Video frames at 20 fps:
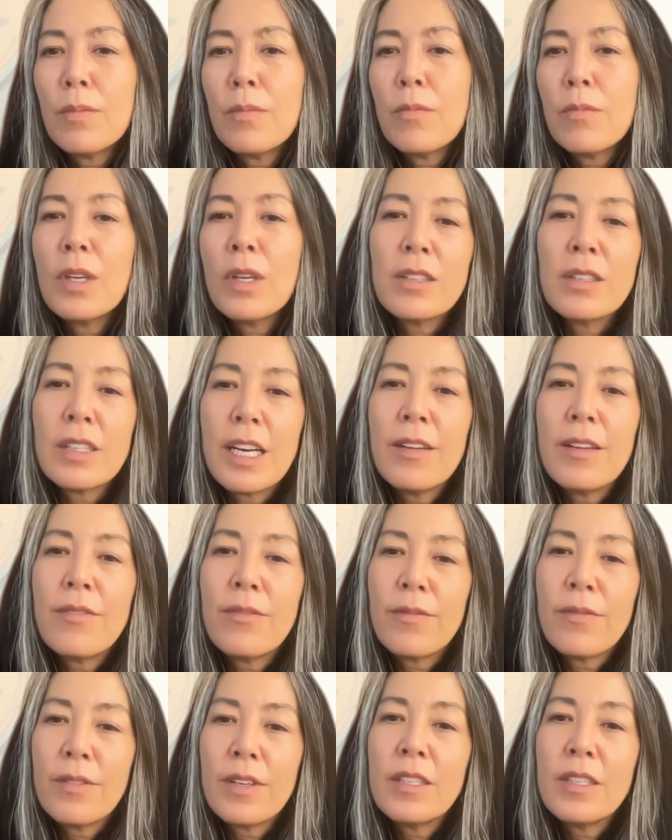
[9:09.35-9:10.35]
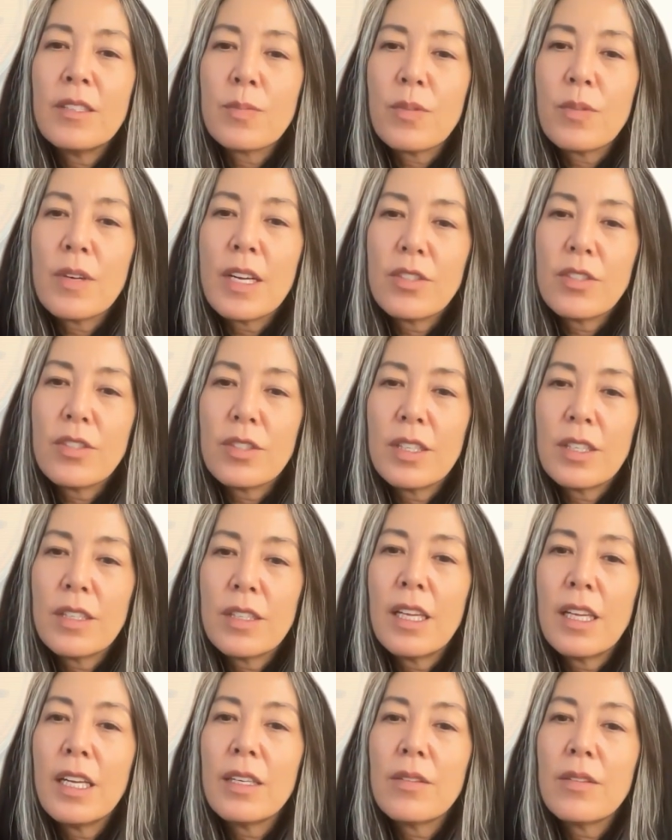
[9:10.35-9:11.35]
real life inspiration,
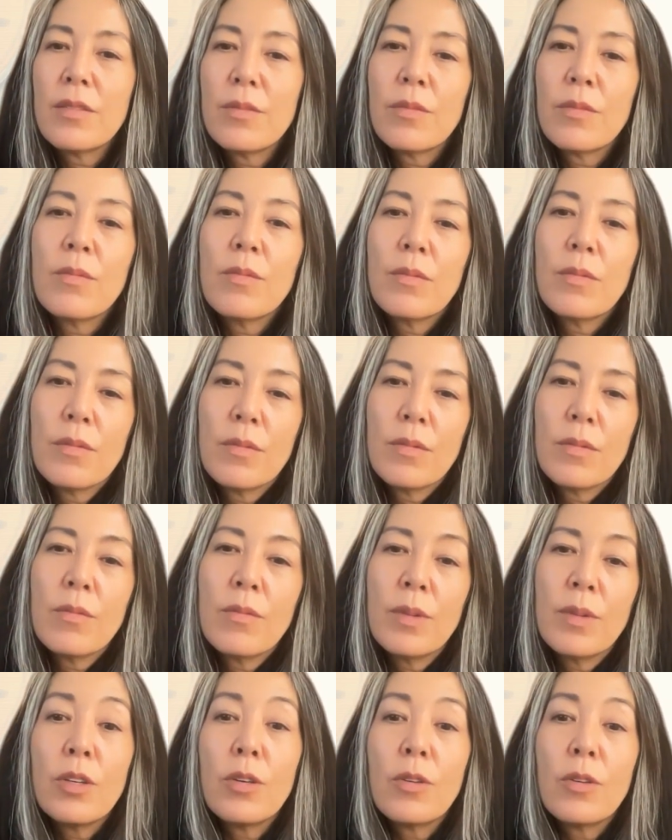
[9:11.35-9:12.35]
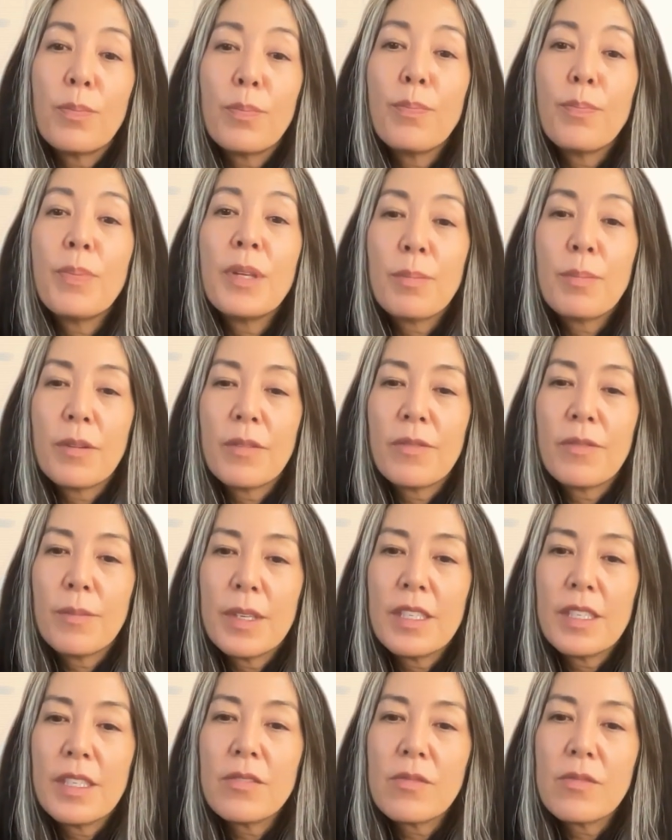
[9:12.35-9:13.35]
like real people from
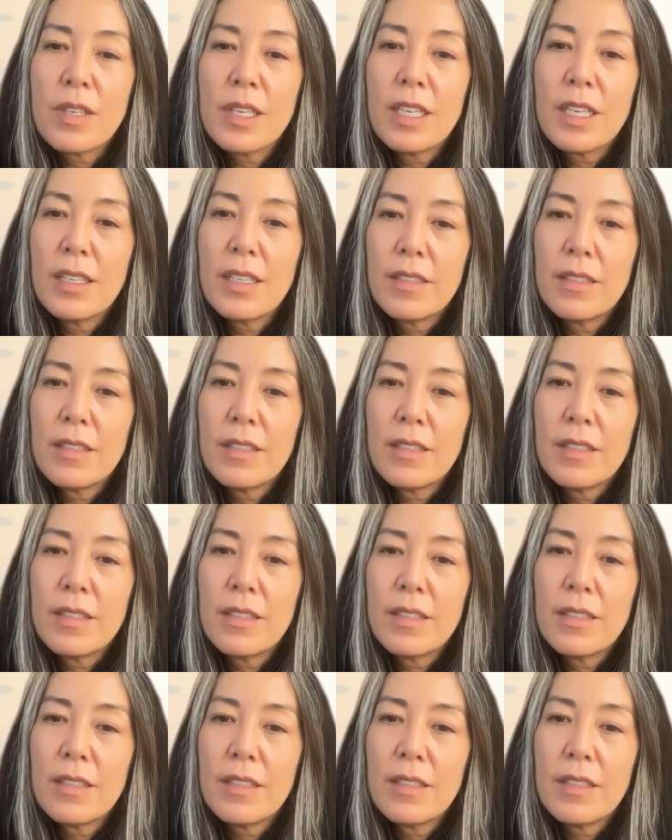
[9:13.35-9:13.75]
history.